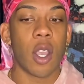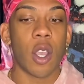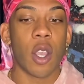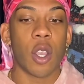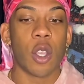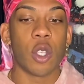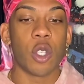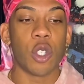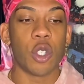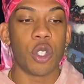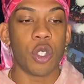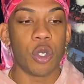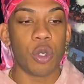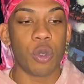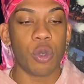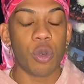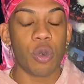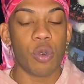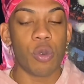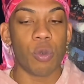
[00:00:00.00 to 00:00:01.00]

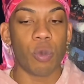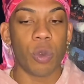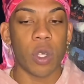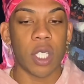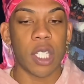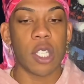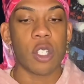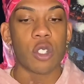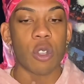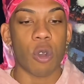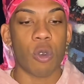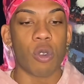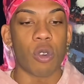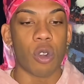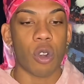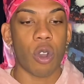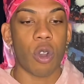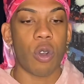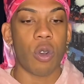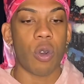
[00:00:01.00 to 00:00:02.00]
you really don't
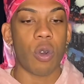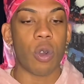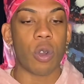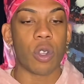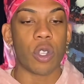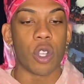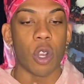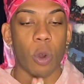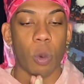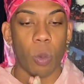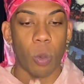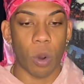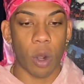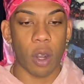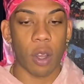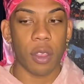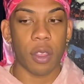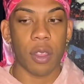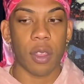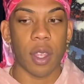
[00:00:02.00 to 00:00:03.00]
know your
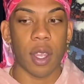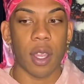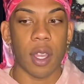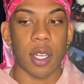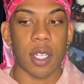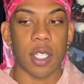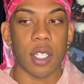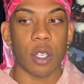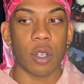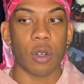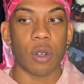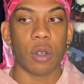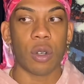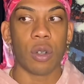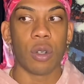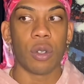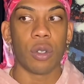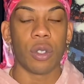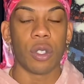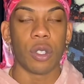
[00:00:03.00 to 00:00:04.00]
worth
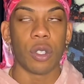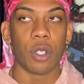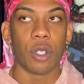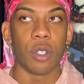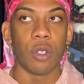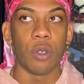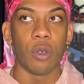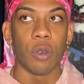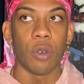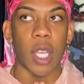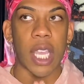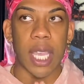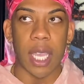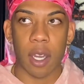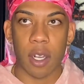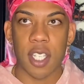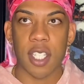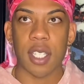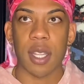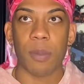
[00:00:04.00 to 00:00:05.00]
until you
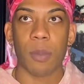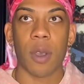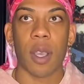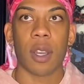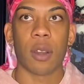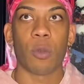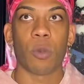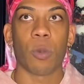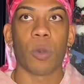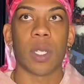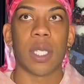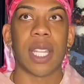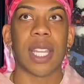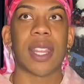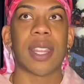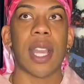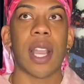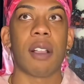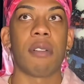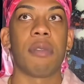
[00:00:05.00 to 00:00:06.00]
hear someone really
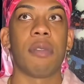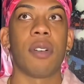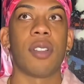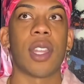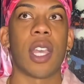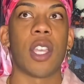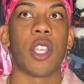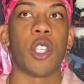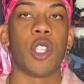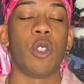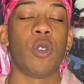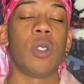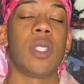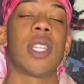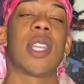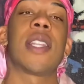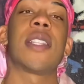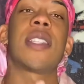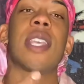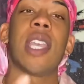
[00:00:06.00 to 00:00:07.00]
thankful that you
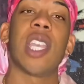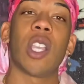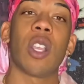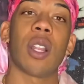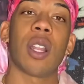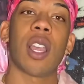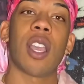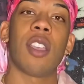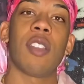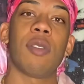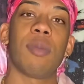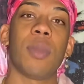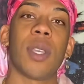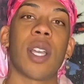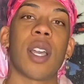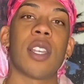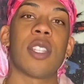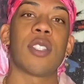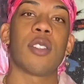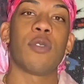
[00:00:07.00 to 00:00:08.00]
didn't take your life,
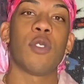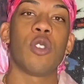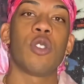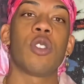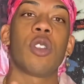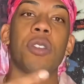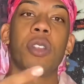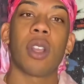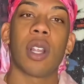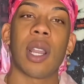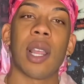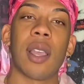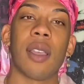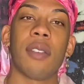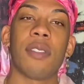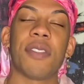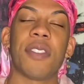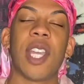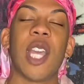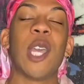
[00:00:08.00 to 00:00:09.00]
because if you took your life,
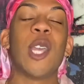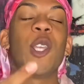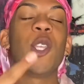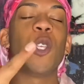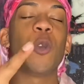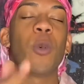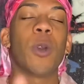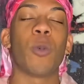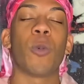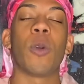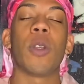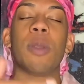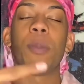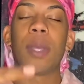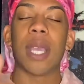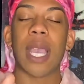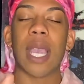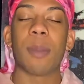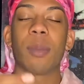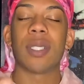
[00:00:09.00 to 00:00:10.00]
you wouldn't
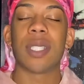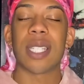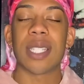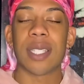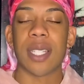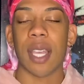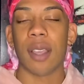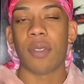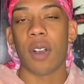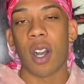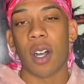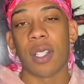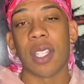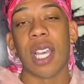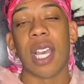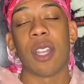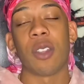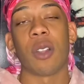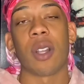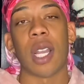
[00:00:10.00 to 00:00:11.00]
be able to save all the
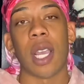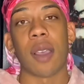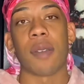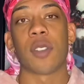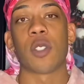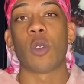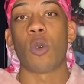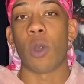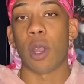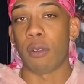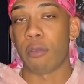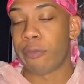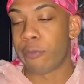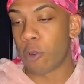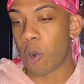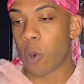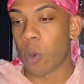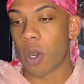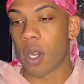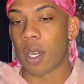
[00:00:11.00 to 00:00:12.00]
other lives going
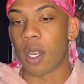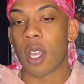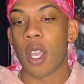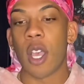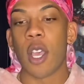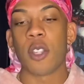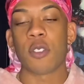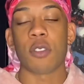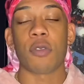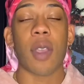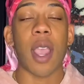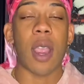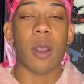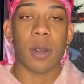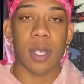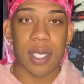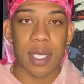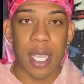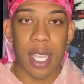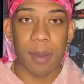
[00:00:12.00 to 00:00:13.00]
forward. So if I were
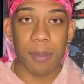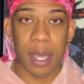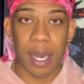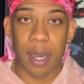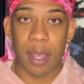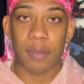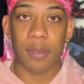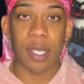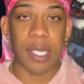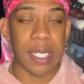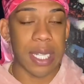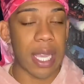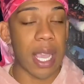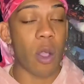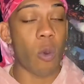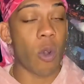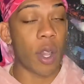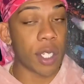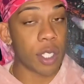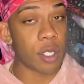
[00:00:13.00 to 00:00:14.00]
to take my life the day I
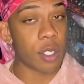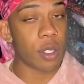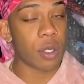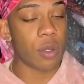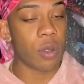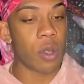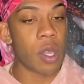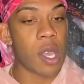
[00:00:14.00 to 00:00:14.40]
wanted to,